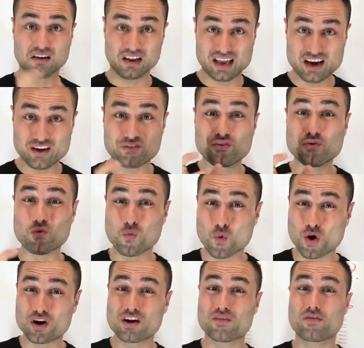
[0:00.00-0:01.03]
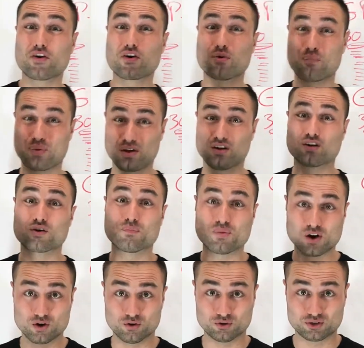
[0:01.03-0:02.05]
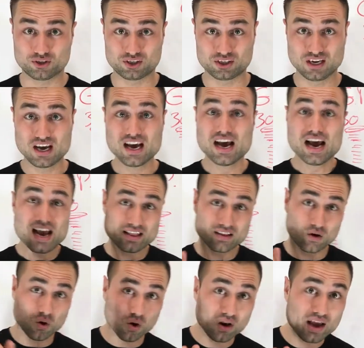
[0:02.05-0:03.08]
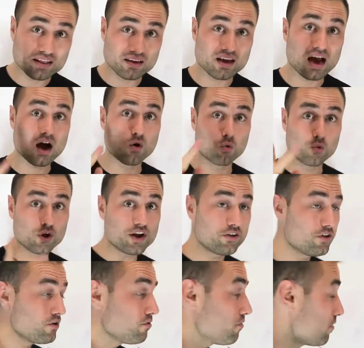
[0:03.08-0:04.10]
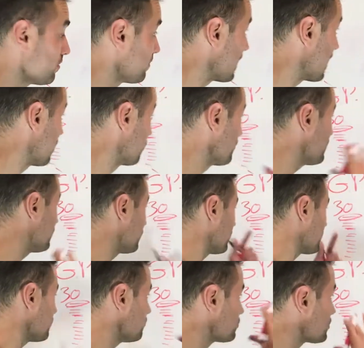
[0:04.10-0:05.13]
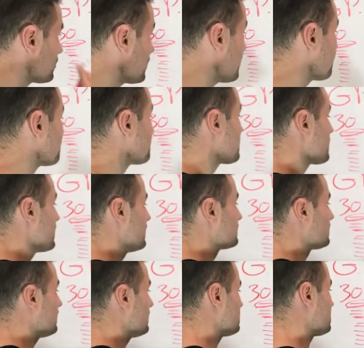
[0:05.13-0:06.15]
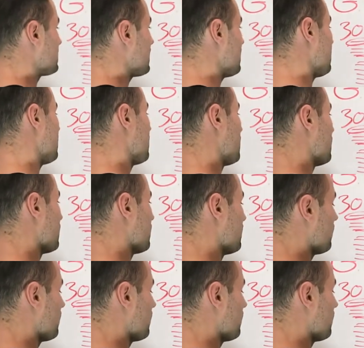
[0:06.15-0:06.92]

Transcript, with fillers: a link to one of your pillar posts. And the whole idea how we do how we do it usually is let's say